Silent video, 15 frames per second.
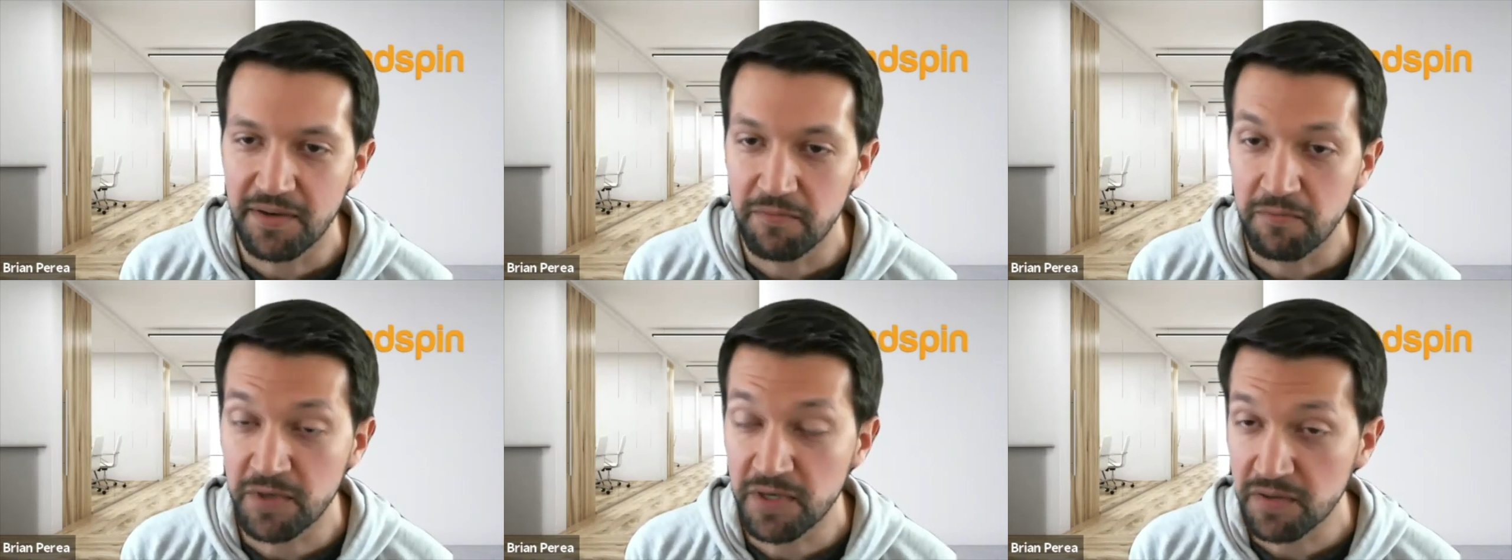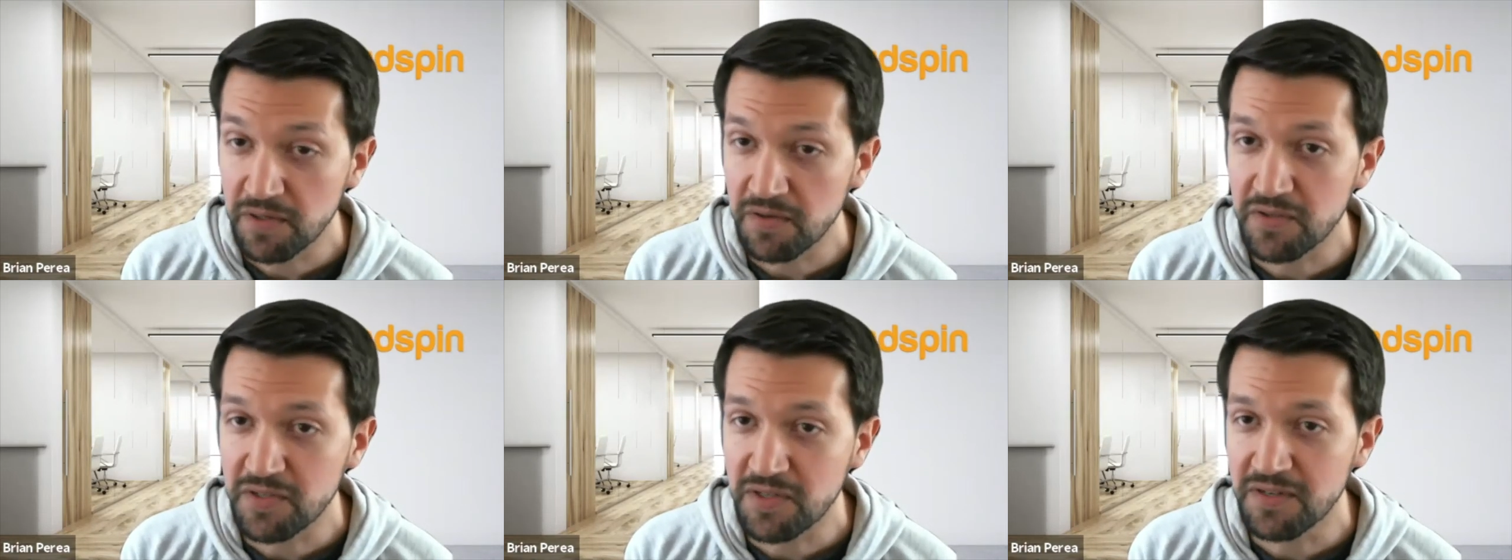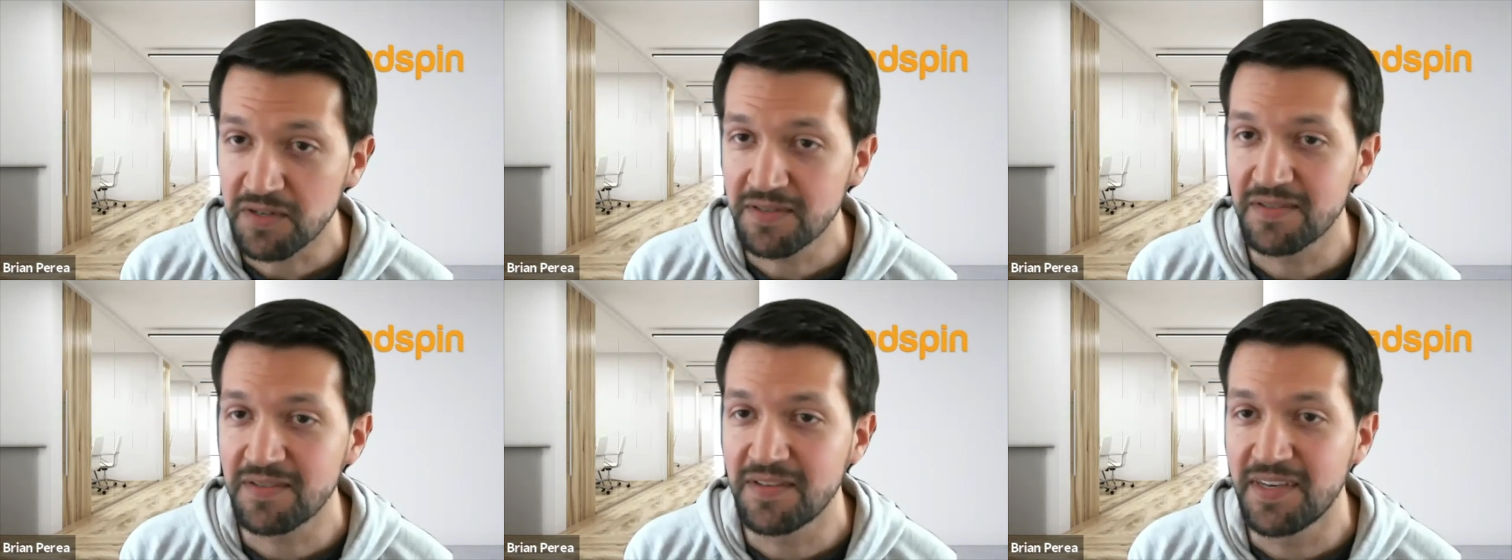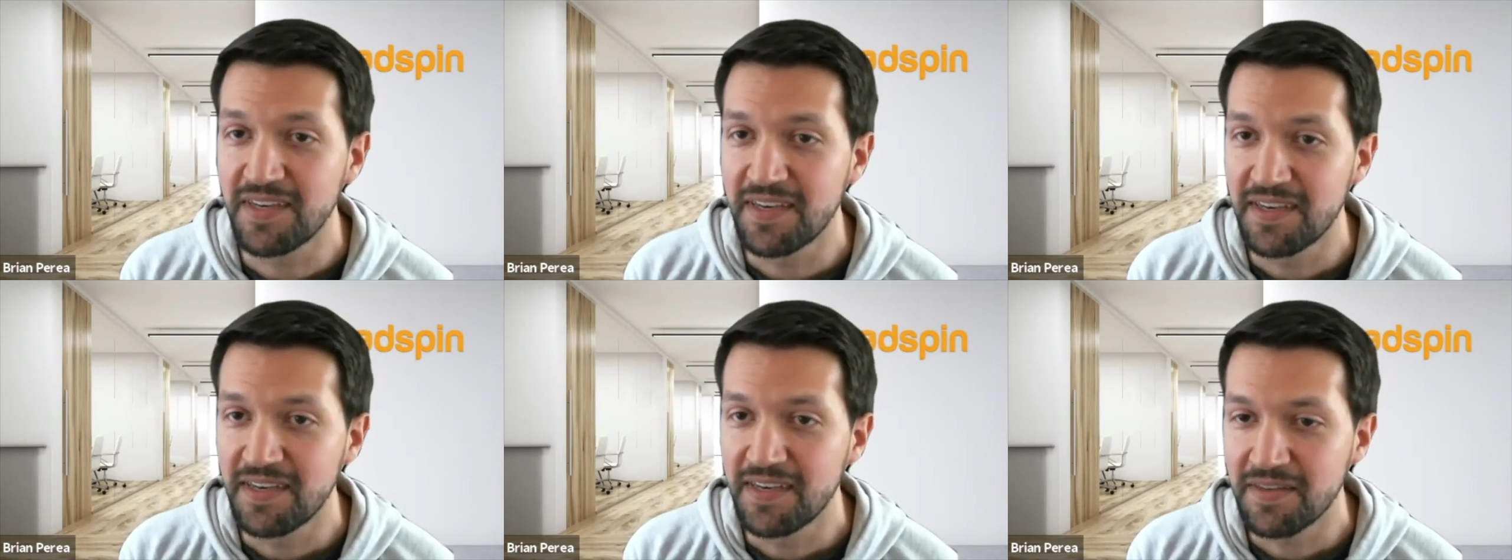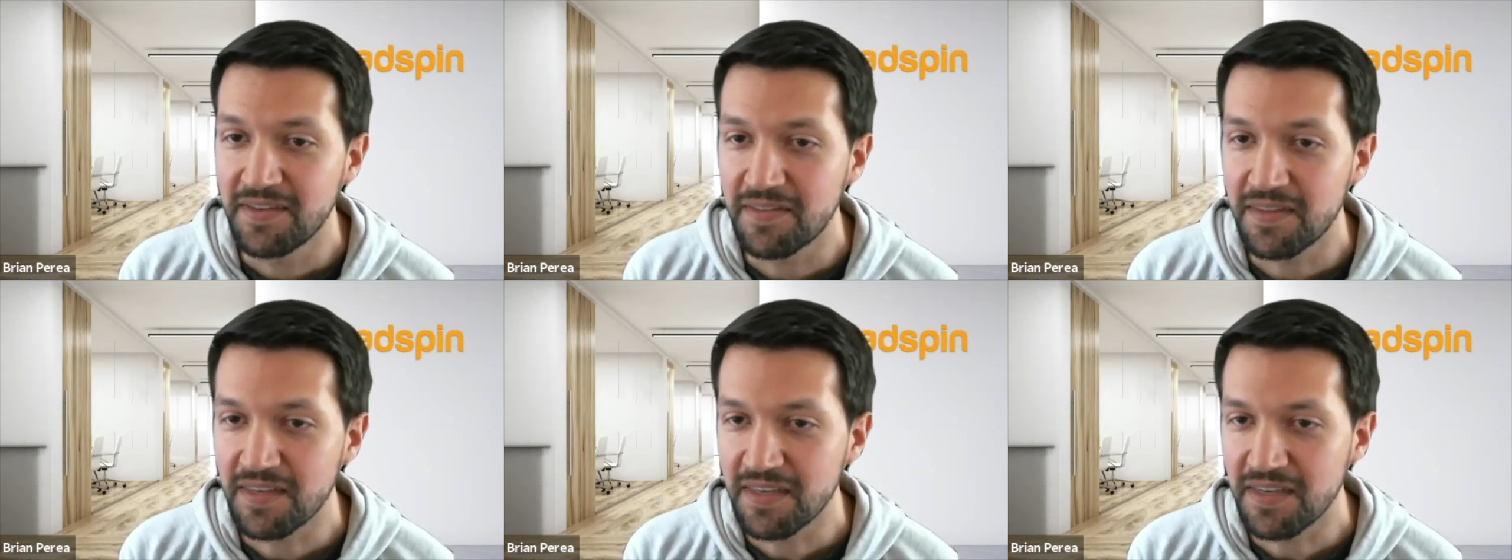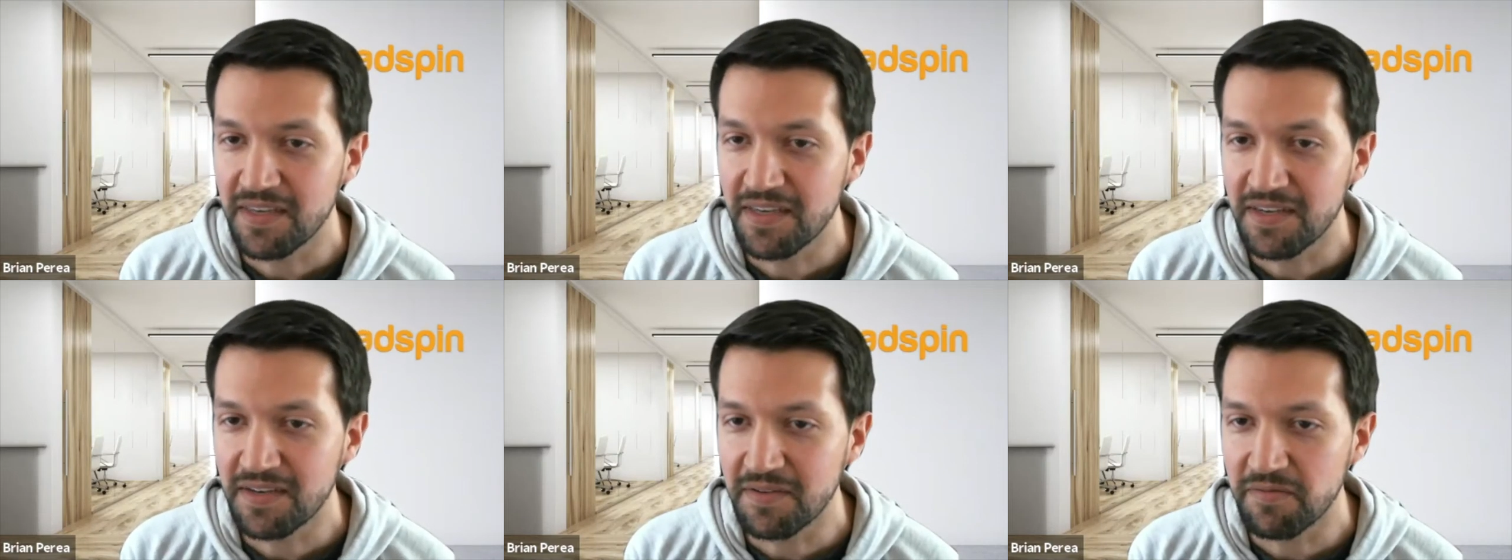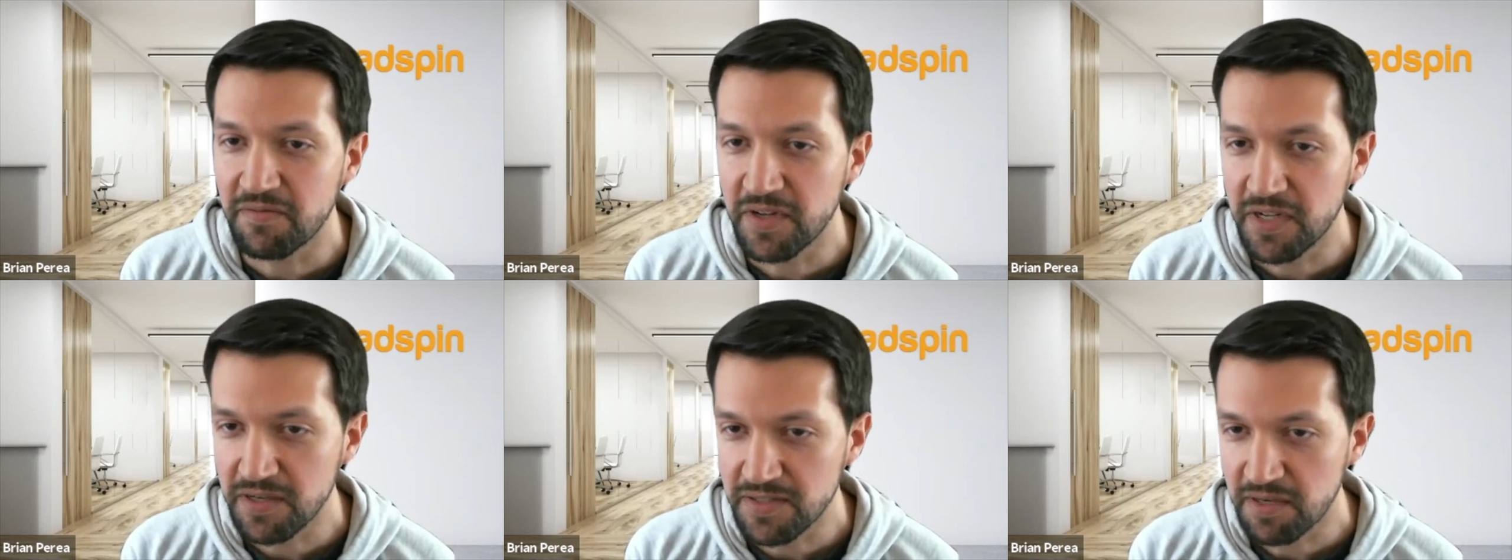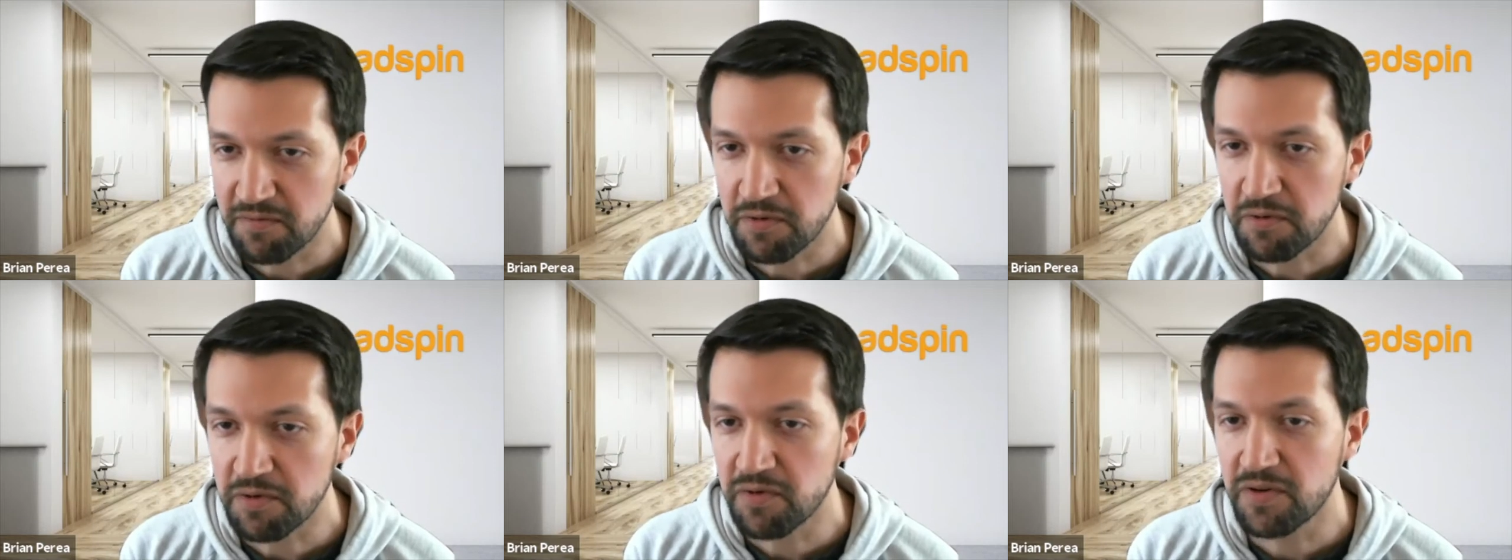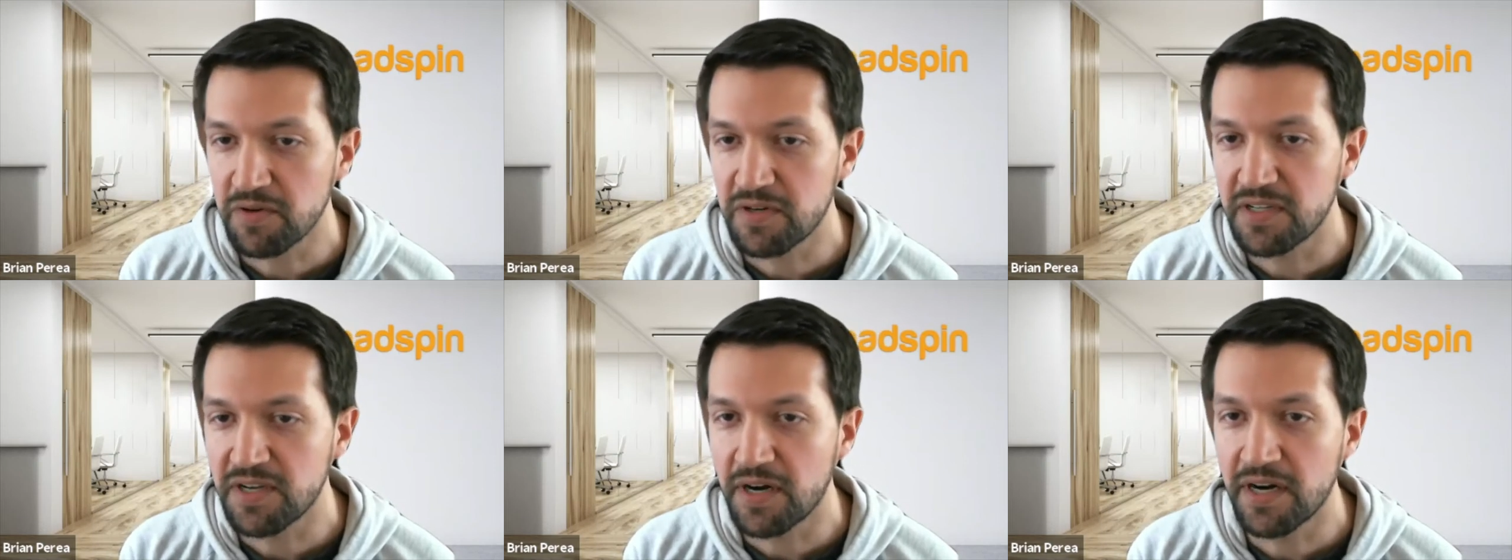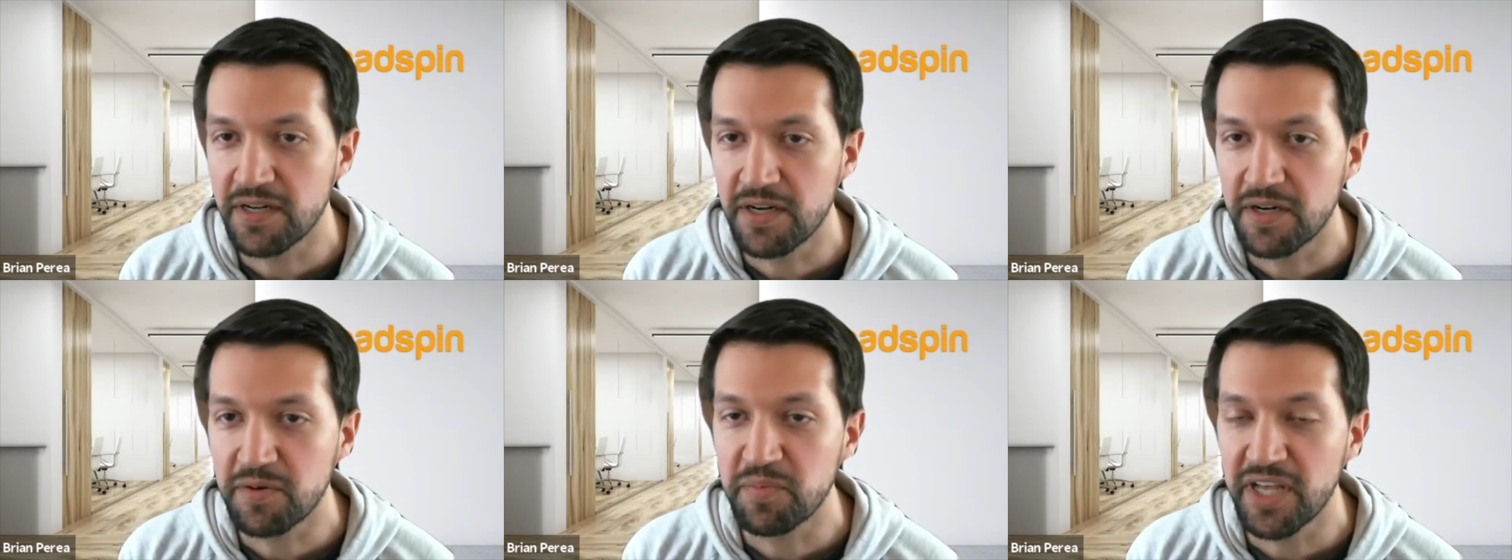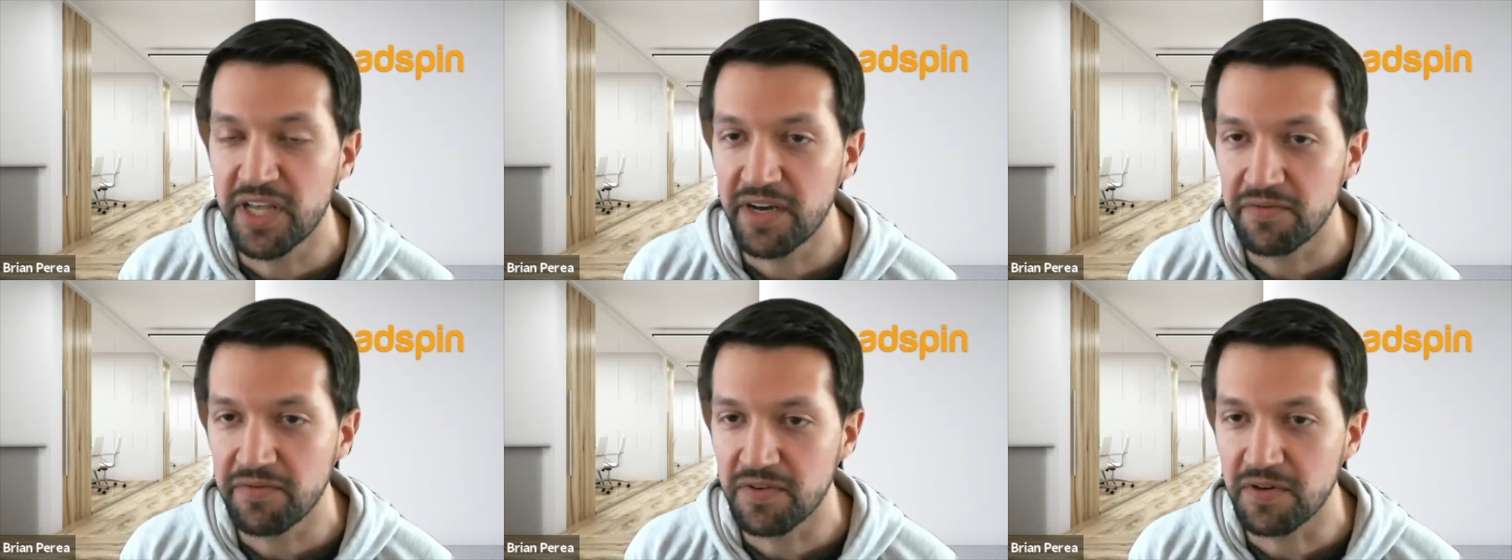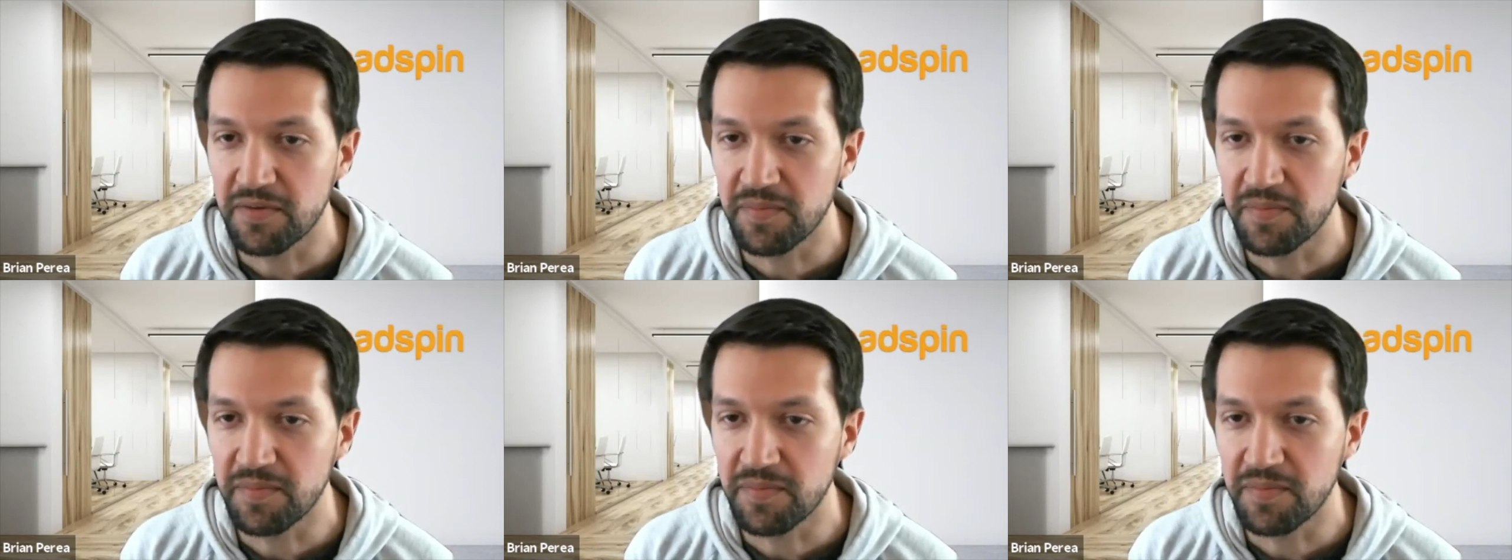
real users the videos that we recorded on our platform,